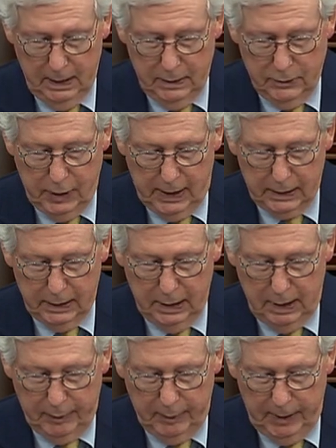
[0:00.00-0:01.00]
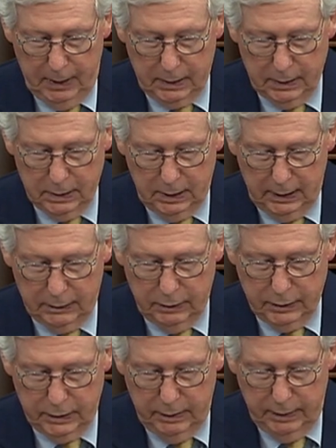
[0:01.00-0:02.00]
Jacking up Americans'
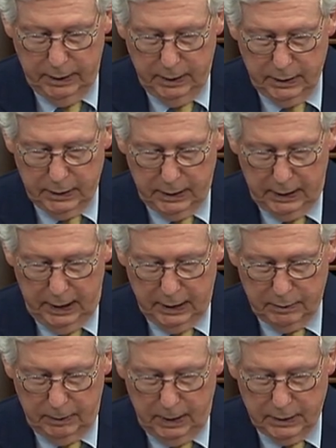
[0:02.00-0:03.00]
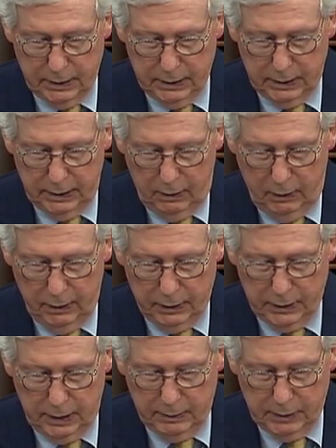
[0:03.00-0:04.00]
electricity bills and gas prices in order to
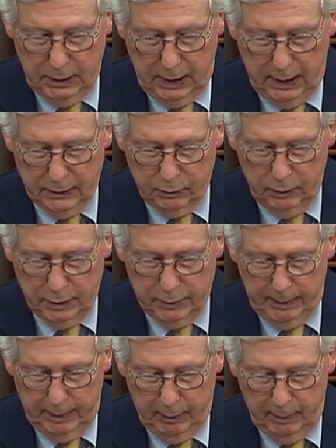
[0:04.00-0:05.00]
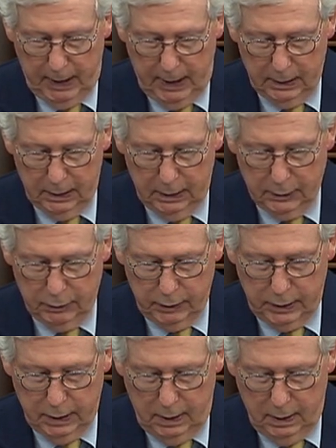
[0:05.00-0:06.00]
subsidize rich people buying luxury
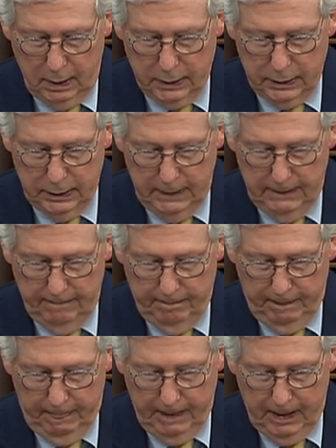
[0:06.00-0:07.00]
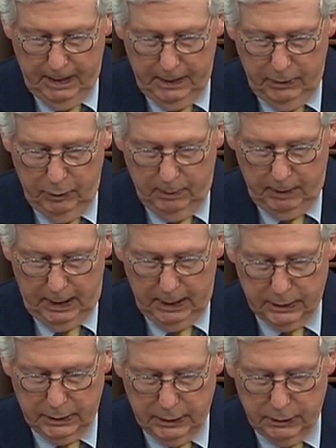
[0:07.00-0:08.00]
cars and new
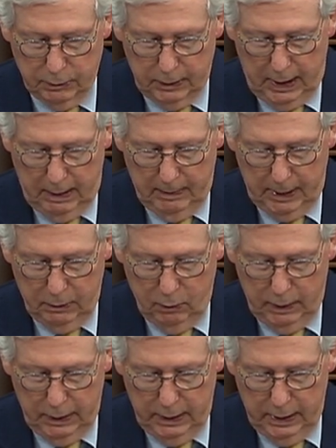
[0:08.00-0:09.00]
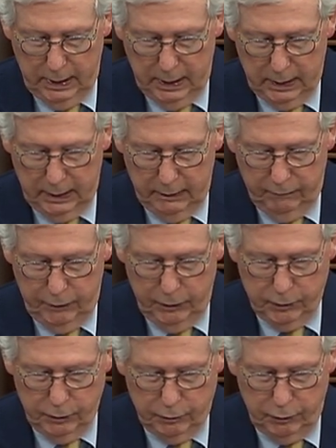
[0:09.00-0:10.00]
appliances will not make one dent in the
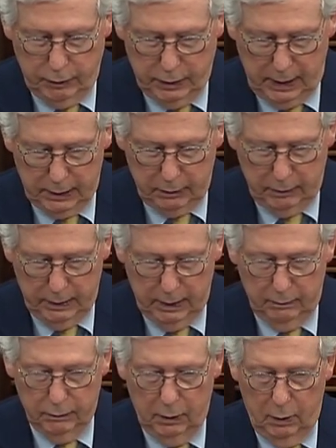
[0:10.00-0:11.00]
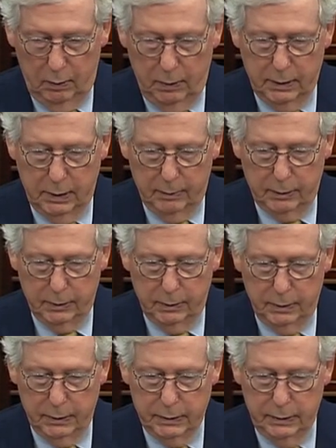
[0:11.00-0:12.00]
future trajectory of global
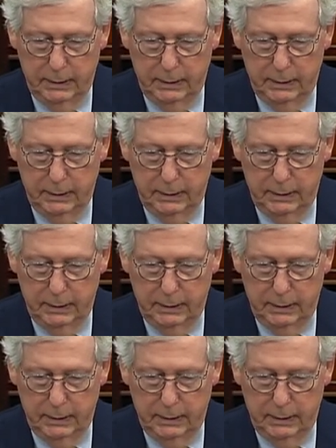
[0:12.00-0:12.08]
temperatures.